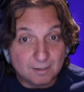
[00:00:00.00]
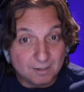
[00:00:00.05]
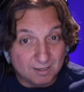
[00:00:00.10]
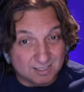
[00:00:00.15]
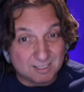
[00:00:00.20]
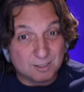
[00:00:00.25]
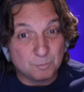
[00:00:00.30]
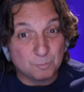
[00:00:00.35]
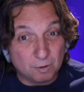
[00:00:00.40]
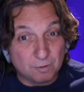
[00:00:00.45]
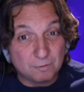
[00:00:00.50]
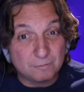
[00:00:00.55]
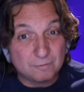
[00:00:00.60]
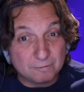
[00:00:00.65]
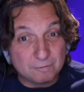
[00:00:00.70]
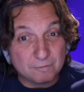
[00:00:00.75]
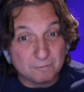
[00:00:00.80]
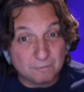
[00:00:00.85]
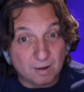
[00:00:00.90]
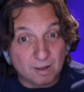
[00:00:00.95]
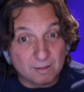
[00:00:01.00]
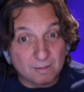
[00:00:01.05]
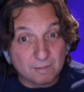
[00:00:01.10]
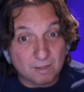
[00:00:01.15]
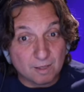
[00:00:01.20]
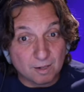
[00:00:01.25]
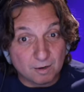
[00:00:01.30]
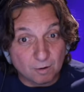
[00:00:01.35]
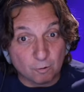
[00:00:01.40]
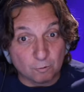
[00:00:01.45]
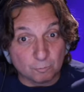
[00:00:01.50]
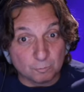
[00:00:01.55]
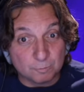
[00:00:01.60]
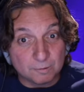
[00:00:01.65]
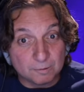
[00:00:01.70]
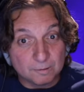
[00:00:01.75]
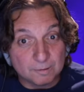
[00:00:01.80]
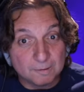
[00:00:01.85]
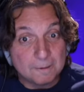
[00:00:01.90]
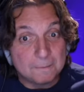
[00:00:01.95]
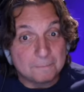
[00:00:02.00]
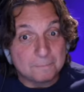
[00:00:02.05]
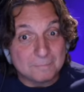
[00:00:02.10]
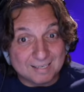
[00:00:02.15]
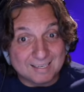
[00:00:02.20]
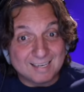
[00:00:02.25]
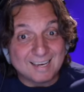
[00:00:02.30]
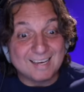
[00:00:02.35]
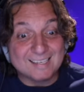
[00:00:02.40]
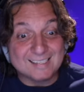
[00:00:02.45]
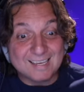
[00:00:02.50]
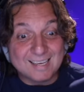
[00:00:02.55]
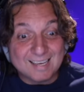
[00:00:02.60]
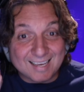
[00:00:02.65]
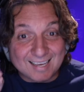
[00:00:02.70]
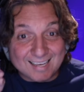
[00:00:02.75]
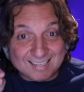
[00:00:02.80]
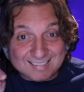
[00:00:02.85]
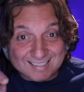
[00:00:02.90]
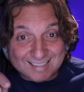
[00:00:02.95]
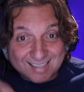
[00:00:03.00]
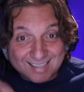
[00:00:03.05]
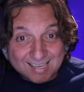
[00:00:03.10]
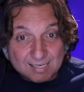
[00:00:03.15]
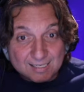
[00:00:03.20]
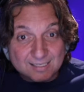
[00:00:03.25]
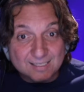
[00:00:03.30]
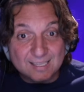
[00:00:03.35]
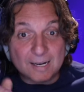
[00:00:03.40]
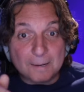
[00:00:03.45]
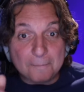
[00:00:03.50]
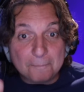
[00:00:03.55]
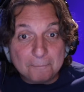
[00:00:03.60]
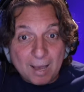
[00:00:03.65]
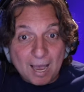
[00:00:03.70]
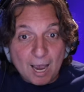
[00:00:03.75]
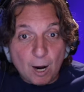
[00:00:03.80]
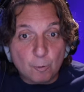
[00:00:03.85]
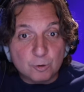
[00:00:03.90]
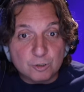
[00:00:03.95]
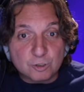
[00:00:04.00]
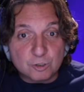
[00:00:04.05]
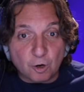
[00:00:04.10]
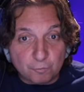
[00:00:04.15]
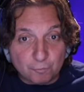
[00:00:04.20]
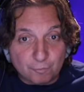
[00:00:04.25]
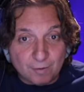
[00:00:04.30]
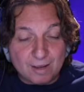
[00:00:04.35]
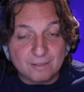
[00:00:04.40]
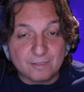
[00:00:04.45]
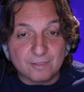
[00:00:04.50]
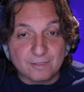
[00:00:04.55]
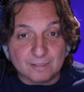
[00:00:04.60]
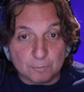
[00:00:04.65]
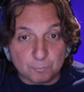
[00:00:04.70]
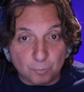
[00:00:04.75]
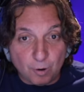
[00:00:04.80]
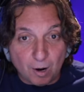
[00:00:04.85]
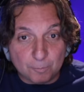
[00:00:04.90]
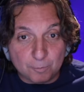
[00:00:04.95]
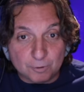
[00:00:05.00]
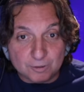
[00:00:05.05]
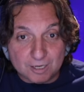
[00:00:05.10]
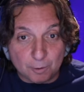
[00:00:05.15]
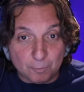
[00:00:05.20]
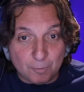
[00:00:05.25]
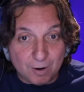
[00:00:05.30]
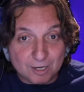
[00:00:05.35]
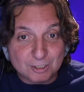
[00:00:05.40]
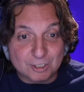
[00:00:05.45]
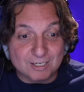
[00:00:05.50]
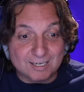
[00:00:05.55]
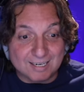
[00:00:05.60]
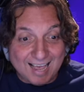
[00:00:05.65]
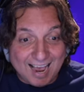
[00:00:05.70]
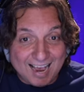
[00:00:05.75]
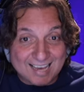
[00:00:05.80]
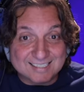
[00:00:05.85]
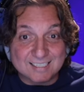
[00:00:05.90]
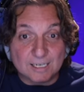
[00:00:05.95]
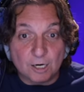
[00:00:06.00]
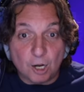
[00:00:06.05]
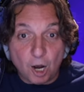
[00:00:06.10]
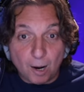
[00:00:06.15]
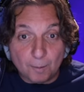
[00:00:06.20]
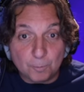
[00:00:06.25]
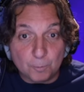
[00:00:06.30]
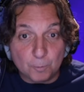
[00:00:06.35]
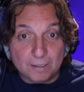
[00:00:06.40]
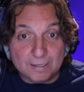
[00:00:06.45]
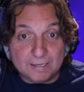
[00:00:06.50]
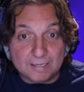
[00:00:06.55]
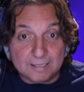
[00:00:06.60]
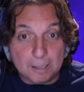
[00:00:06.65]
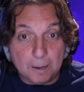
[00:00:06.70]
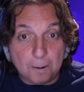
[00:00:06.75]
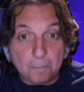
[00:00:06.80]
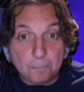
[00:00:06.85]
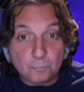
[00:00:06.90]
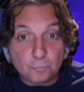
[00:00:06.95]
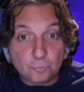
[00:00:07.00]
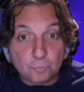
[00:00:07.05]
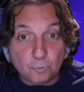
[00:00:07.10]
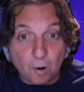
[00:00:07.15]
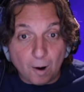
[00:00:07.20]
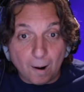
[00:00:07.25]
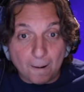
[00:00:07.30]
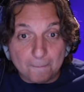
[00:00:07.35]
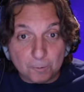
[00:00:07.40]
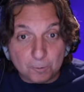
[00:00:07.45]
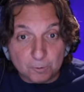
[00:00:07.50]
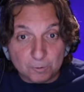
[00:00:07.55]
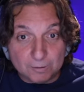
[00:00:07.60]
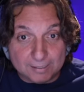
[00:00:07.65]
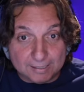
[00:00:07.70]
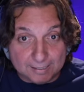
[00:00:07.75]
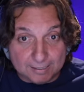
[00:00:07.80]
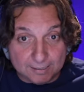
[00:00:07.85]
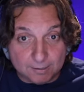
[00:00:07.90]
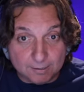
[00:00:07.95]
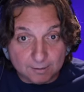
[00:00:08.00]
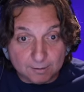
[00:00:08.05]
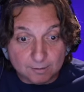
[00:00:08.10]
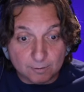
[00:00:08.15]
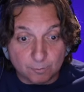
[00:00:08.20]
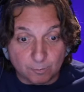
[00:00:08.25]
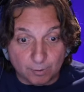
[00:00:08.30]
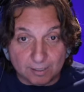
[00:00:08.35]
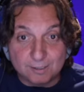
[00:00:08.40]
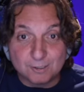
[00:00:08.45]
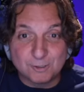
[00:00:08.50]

It's above even faith and hope because it's this that empowers our faith in the proper direction and has it operating properly. Right?